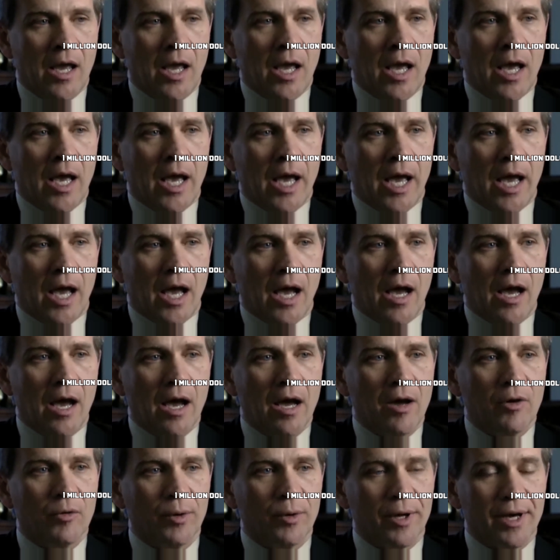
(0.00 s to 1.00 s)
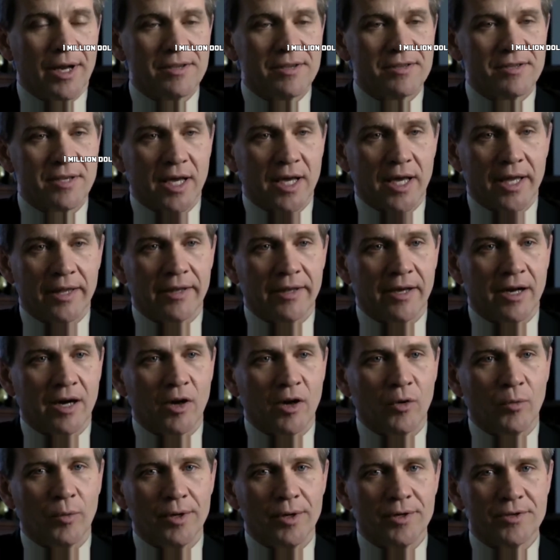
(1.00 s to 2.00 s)
A one million dollars
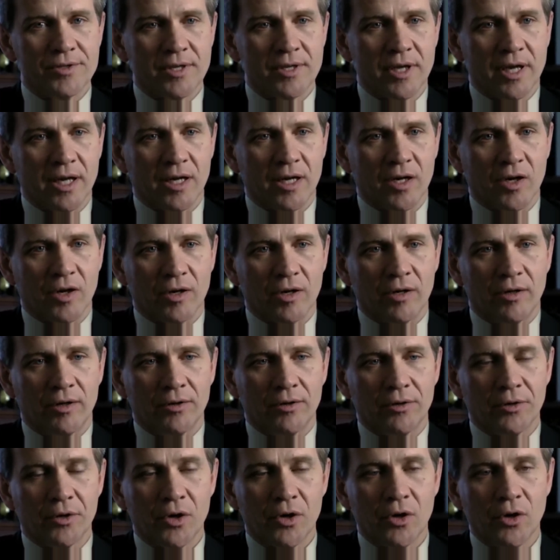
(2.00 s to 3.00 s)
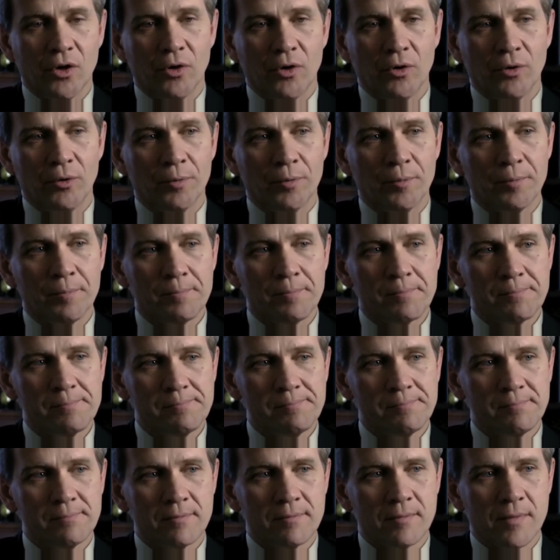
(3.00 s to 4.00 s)
ransom was placed for her safe return,
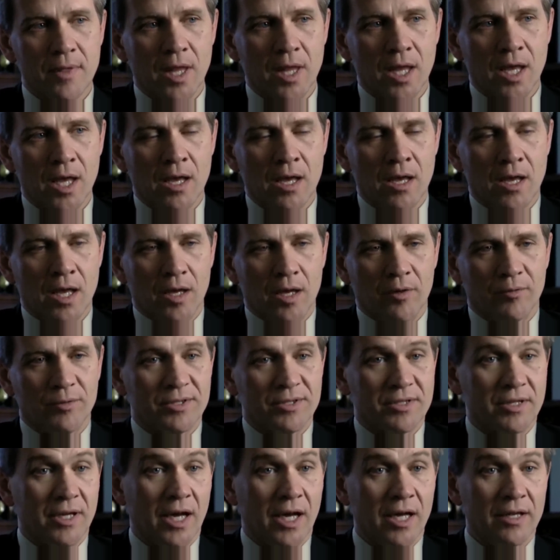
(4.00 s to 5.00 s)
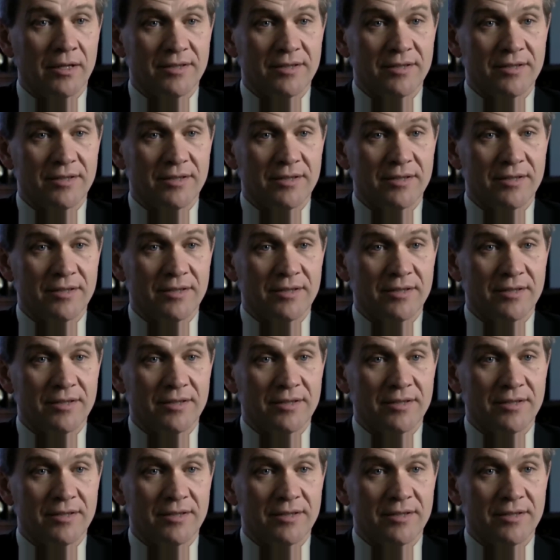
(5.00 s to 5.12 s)
but nothing happened.